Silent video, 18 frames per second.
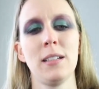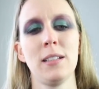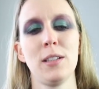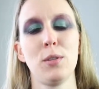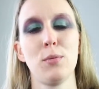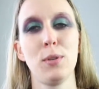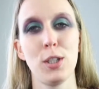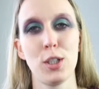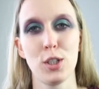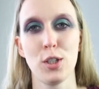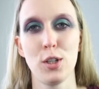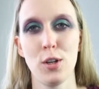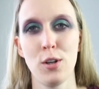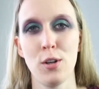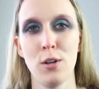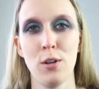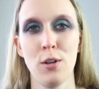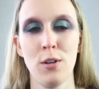the rich
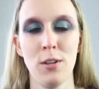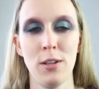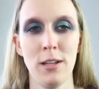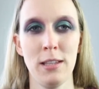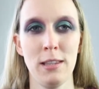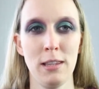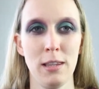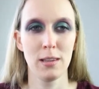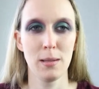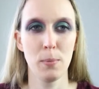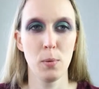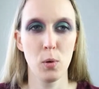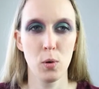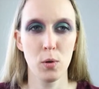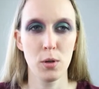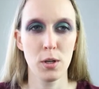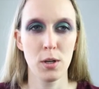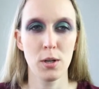girl and the
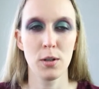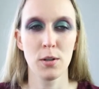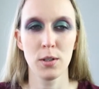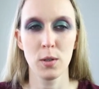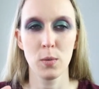poor girl,